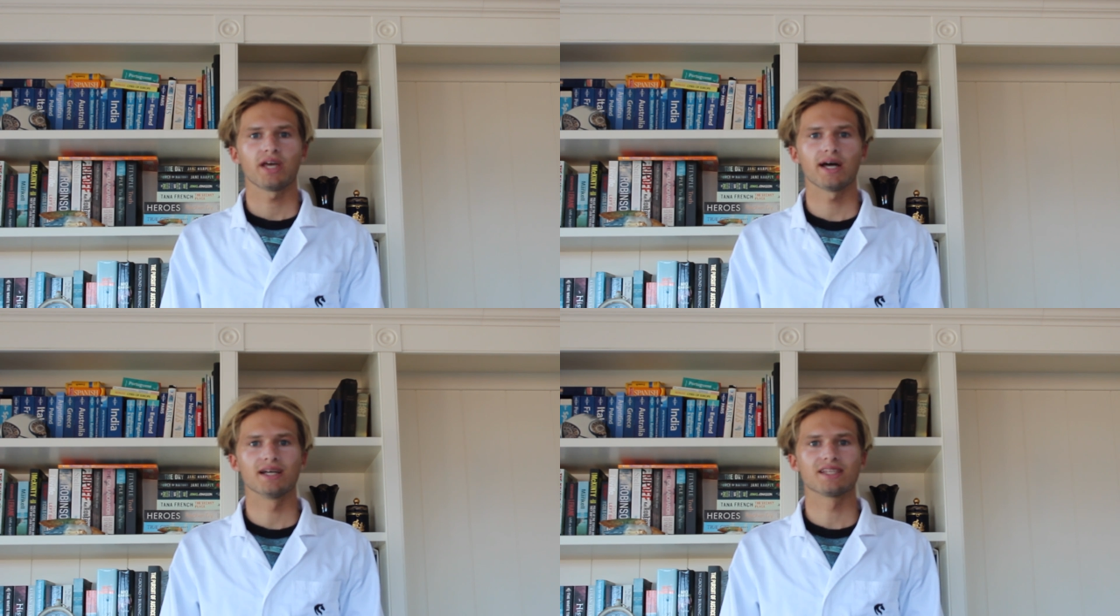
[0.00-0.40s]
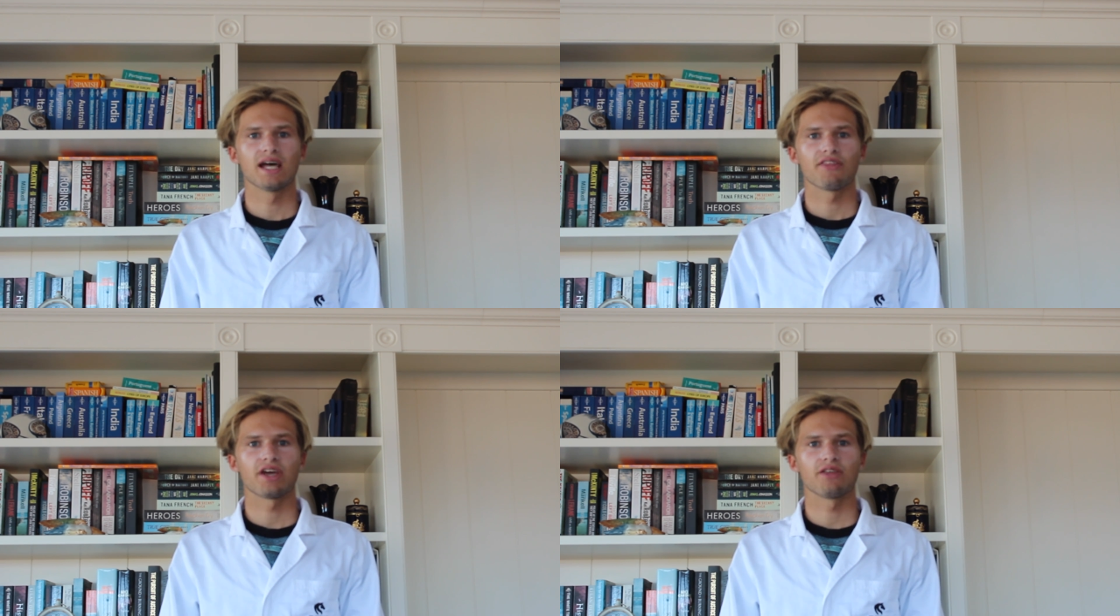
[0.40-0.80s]
as
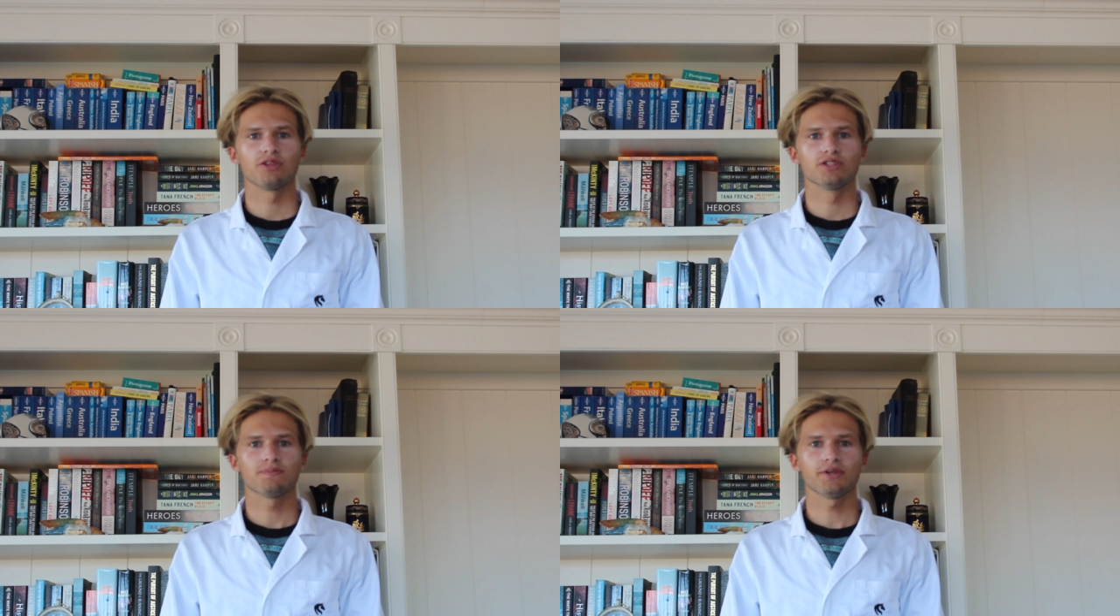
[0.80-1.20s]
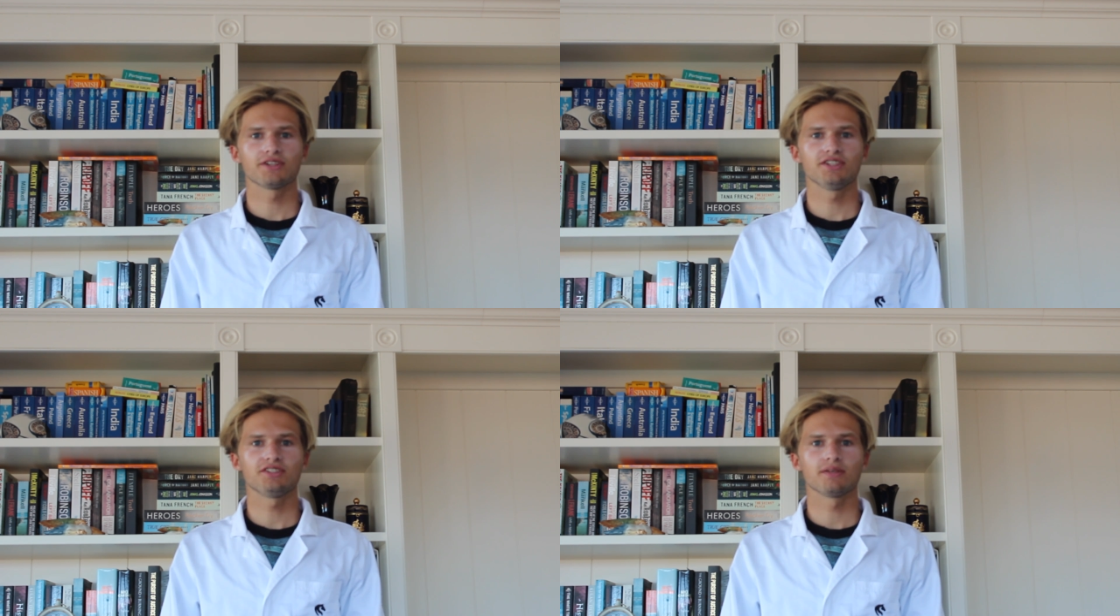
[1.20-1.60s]
they either use
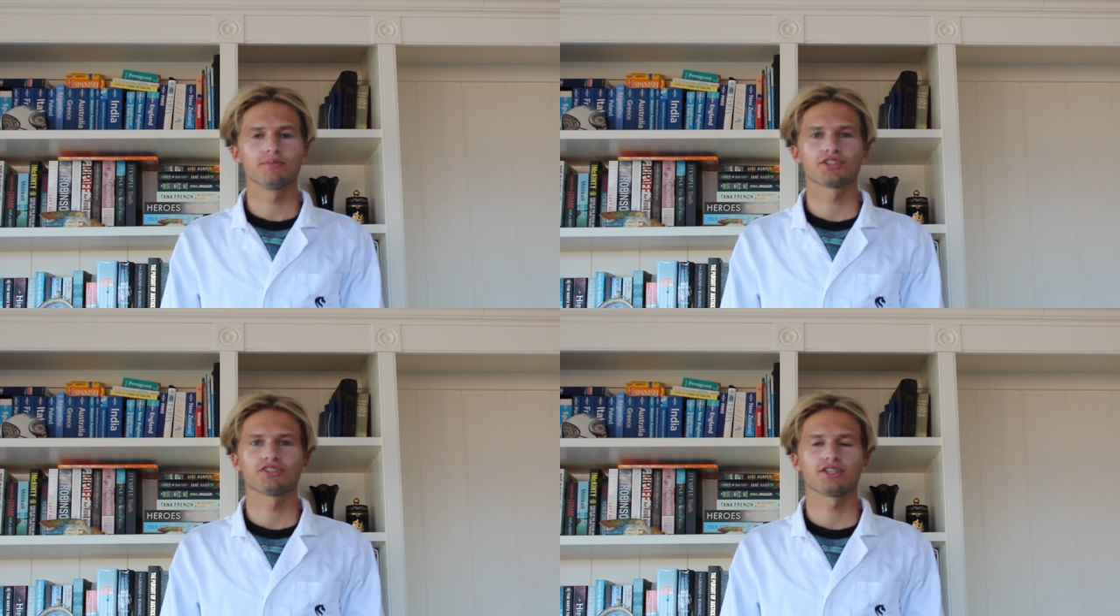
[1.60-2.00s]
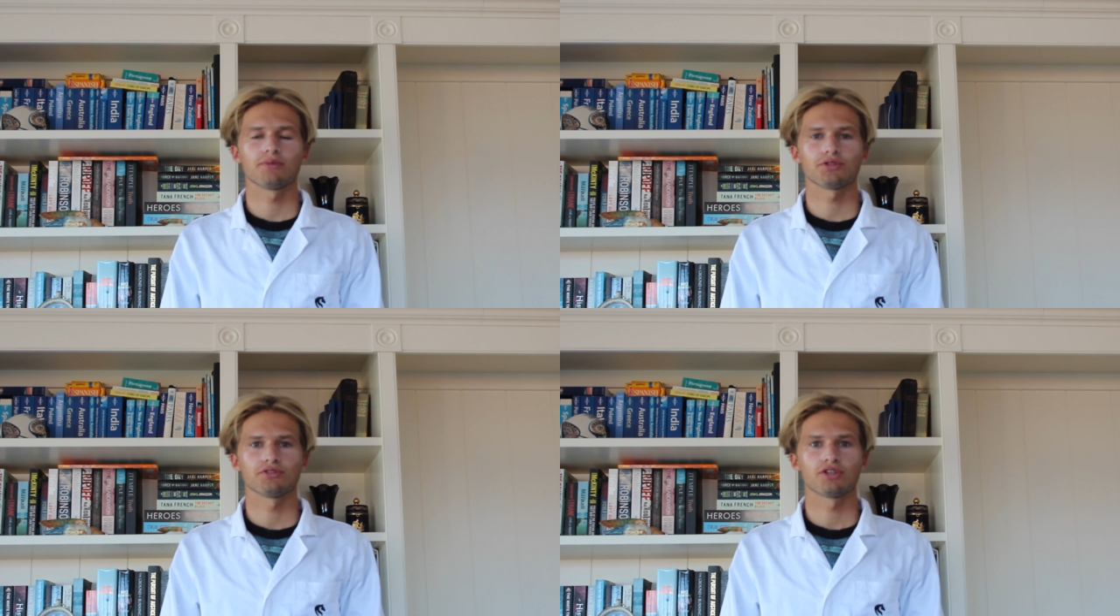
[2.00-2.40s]
pre-existing
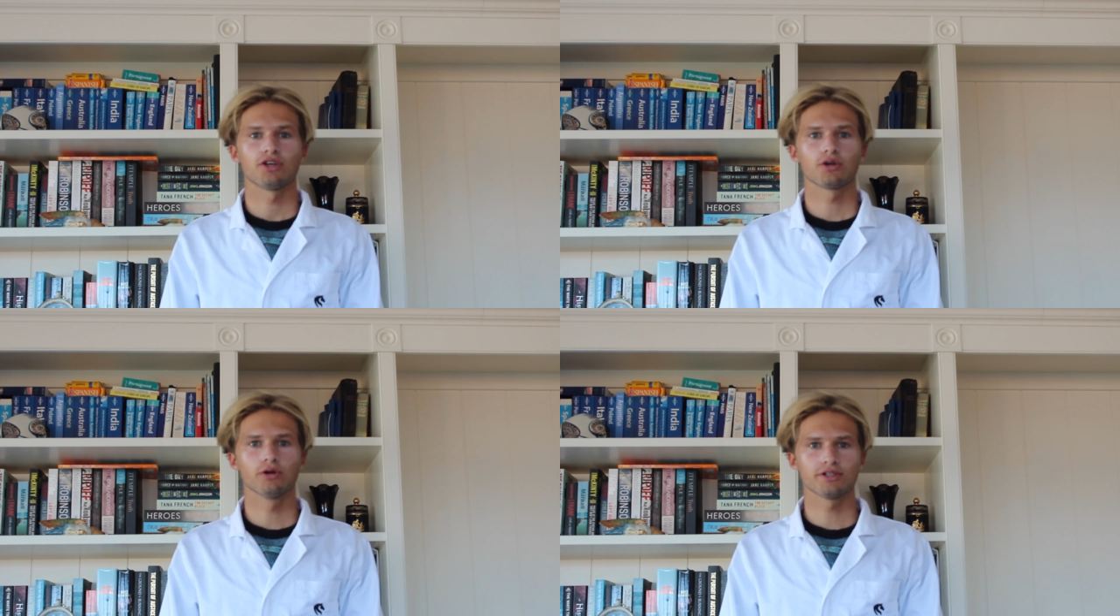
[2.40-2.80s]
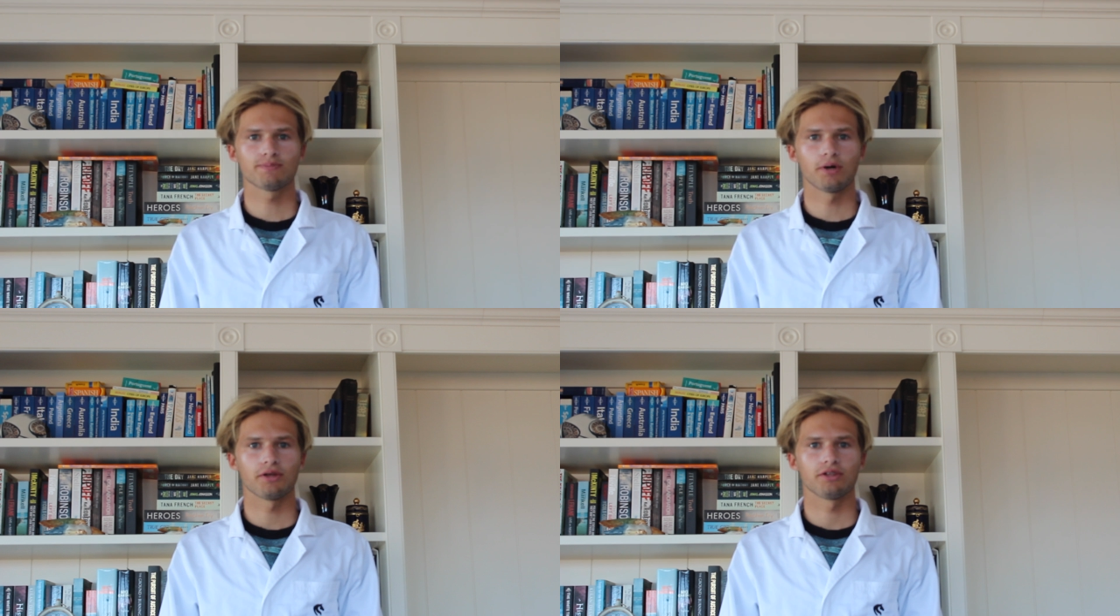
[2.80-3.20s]
misconceptions
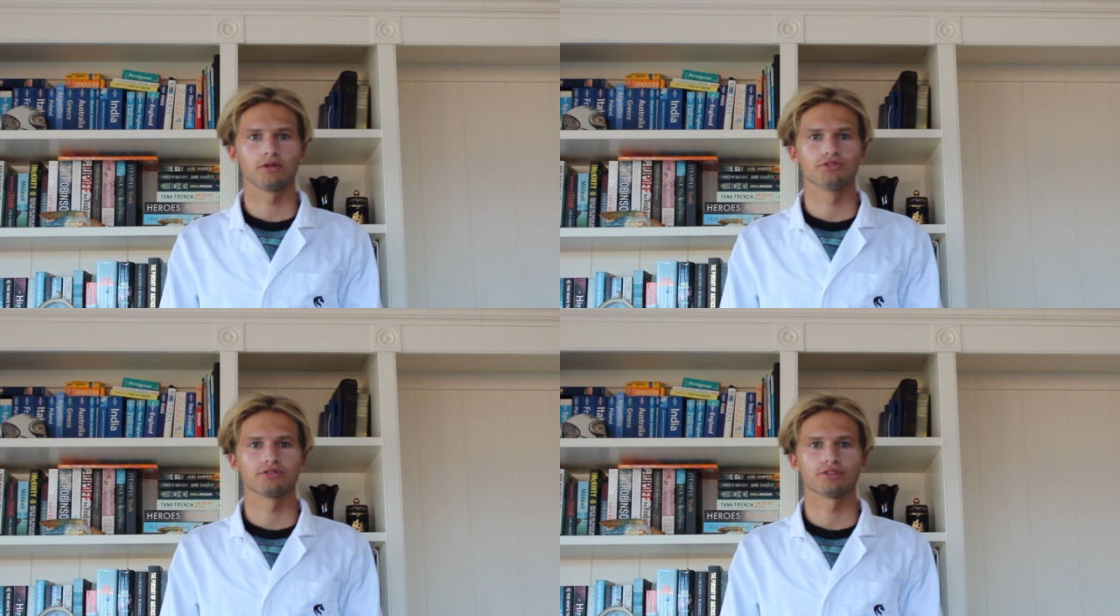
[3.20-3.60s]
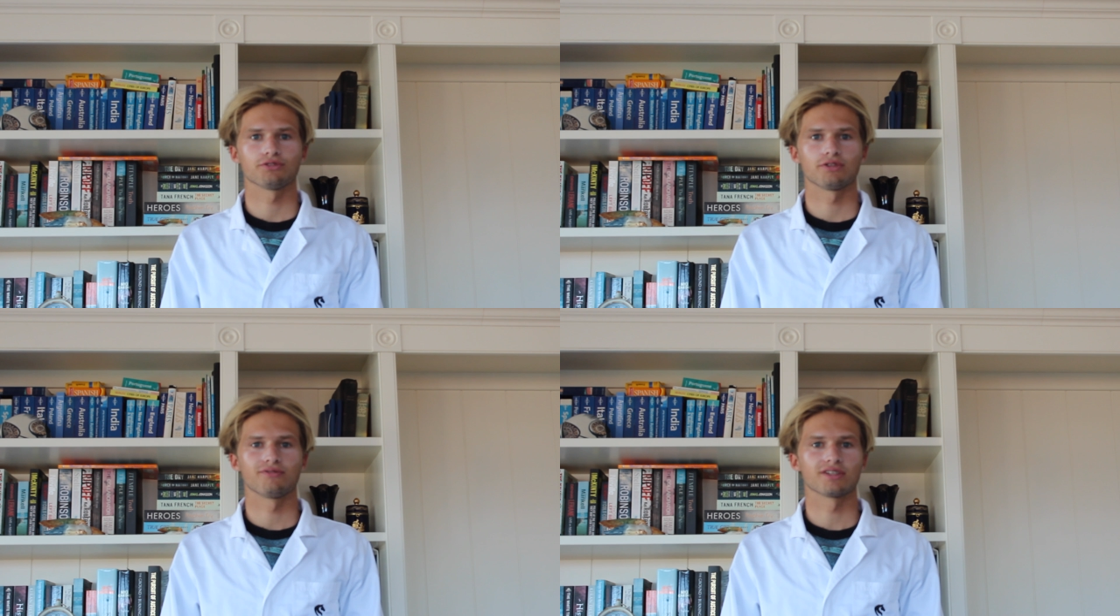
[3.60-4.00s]
caused by the illusionary
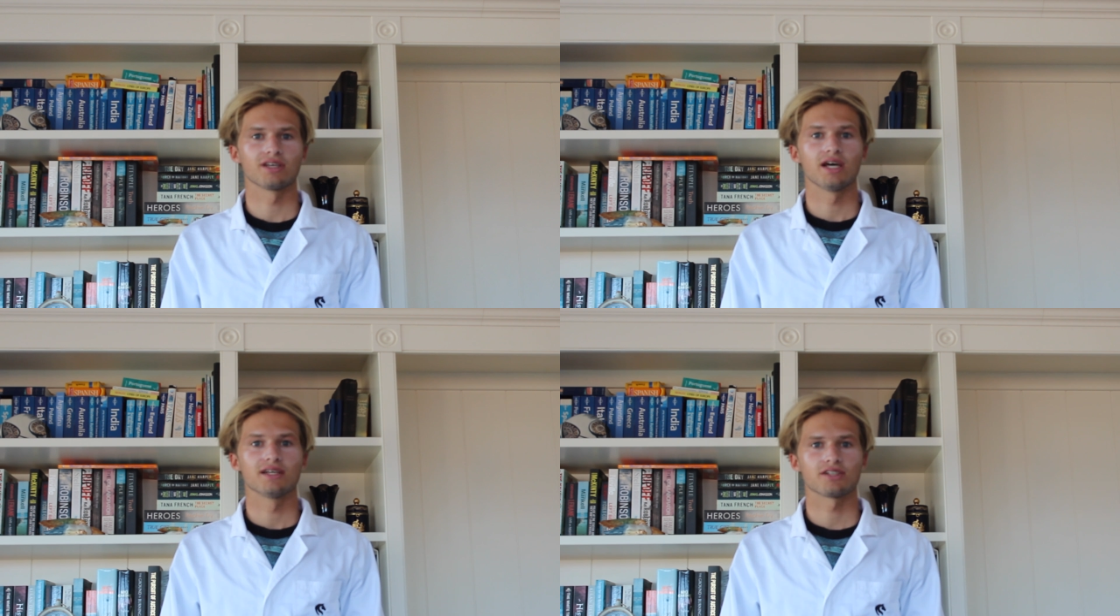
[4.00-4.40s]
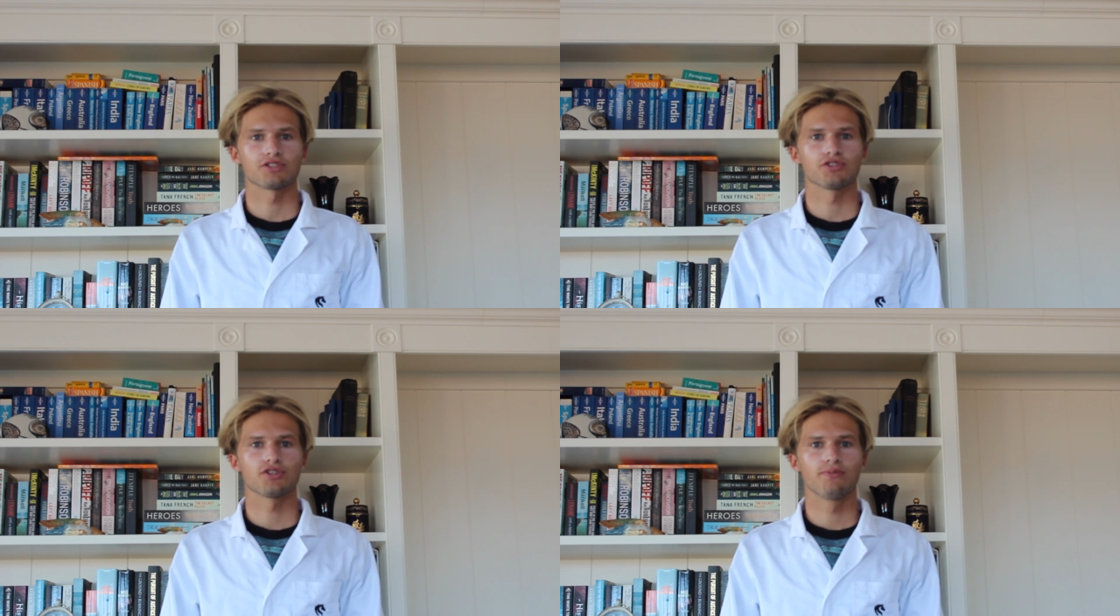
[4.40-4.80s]
truth effect,
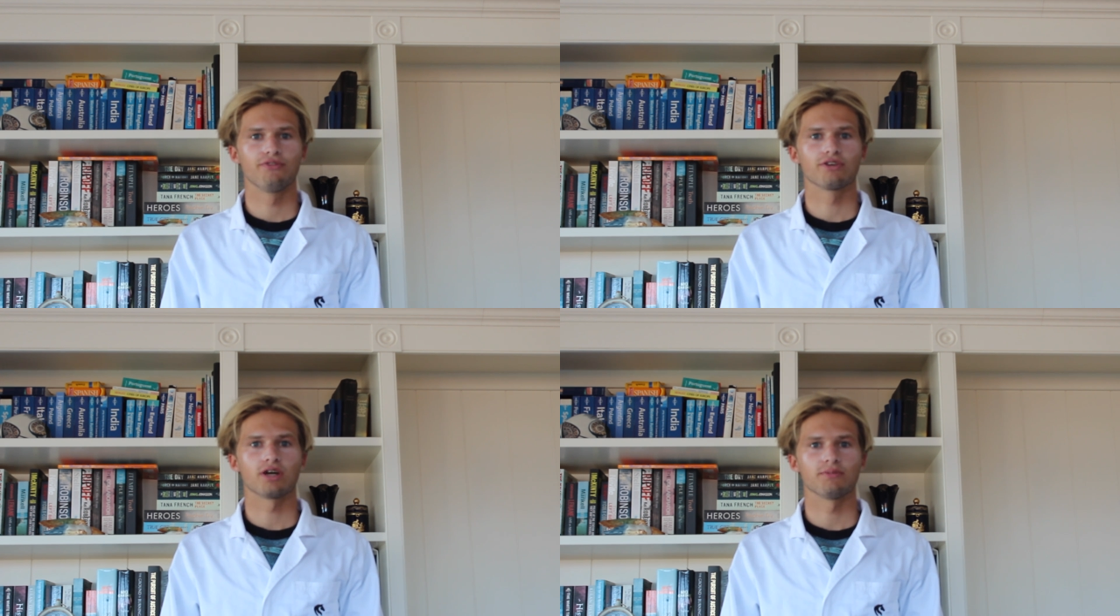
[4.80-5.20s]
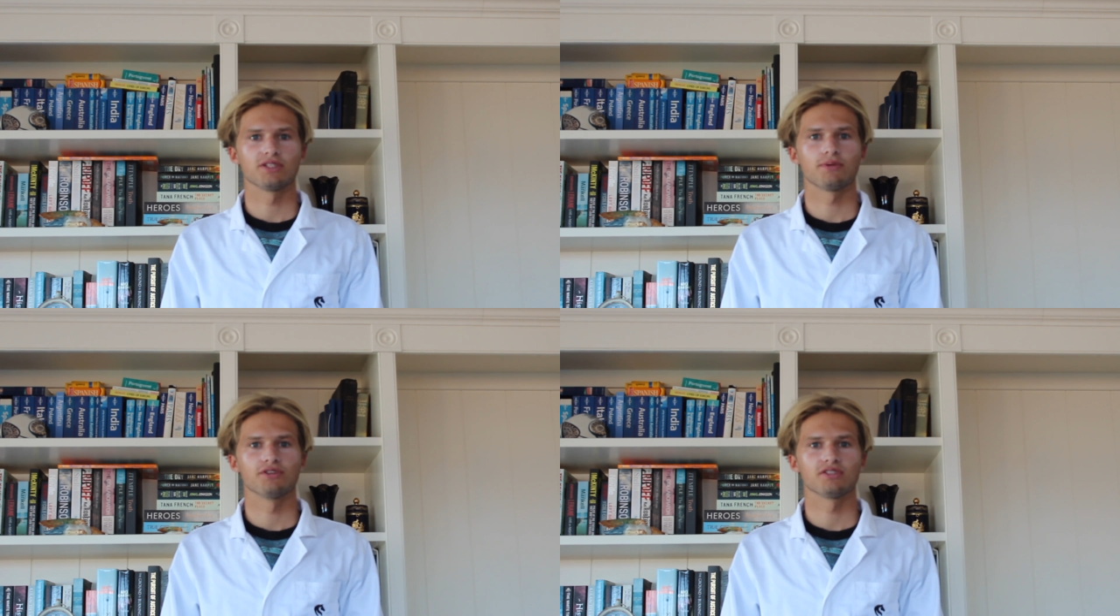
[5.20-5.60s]
such as superfood
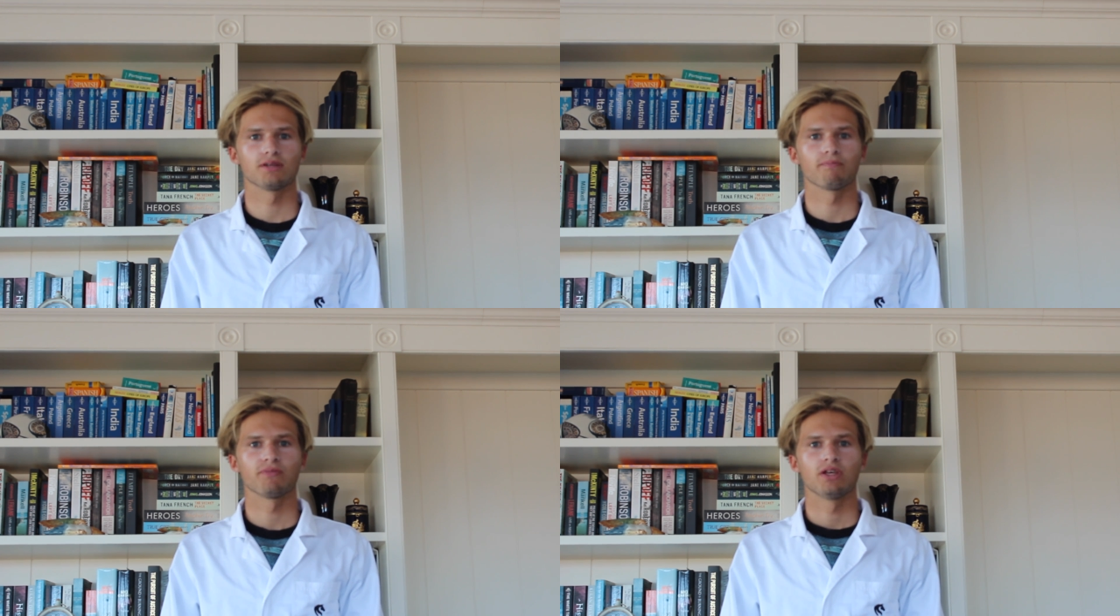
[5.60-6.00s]
companies boasting,